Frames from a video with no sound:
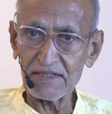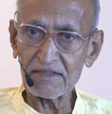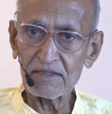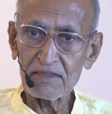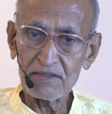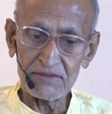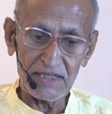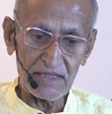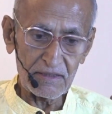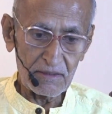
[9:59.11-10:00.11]
and
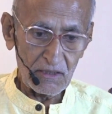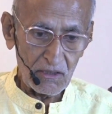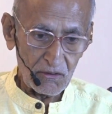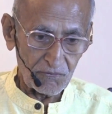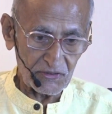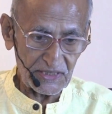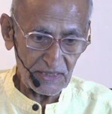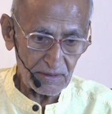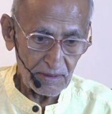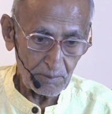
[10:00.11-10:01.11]

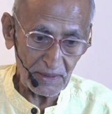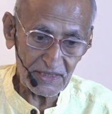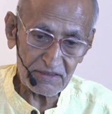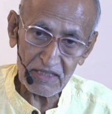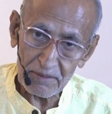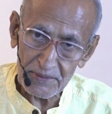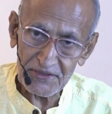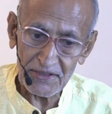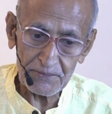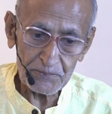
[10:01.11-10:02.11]
but it is
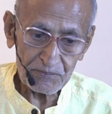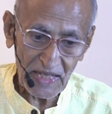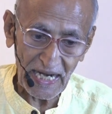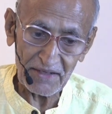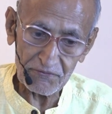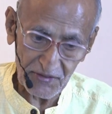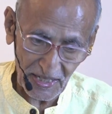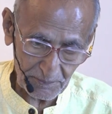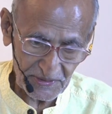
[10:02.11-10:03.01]
limited and